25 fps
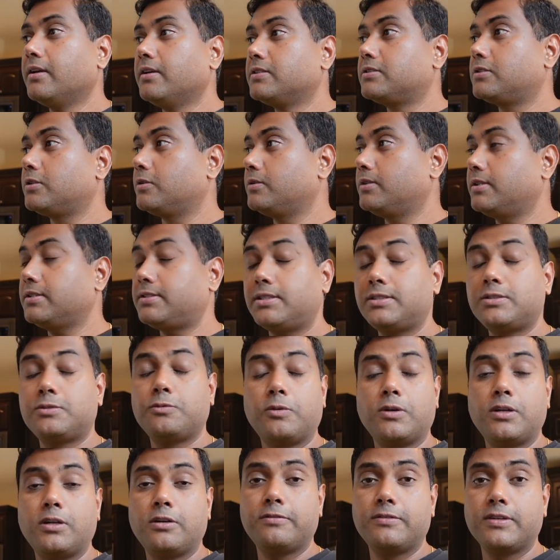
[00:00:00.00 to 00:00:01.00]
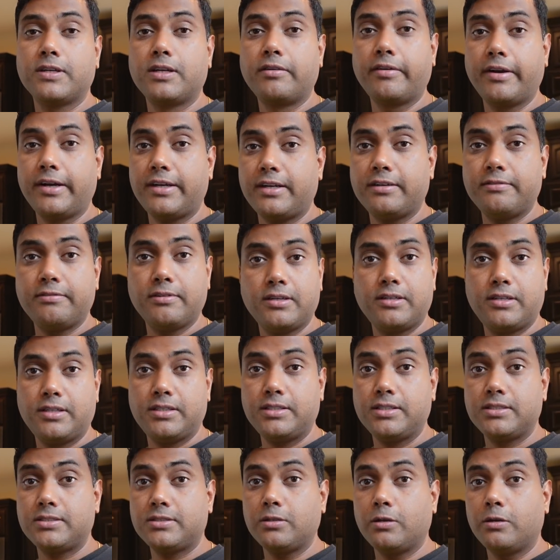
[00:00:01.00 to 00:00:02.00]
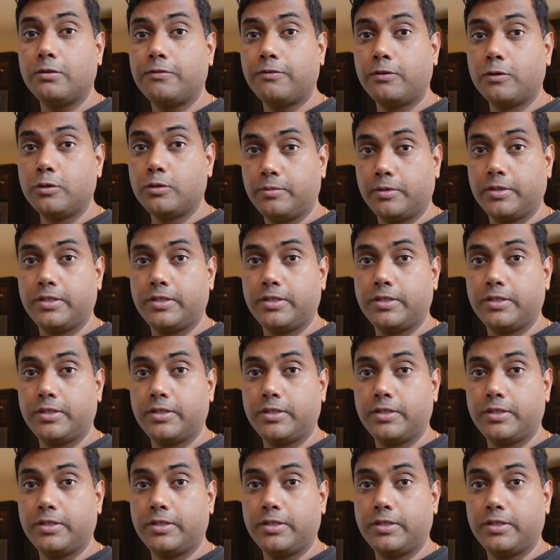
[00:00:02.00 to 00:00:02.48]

So this is one of the great advantages of home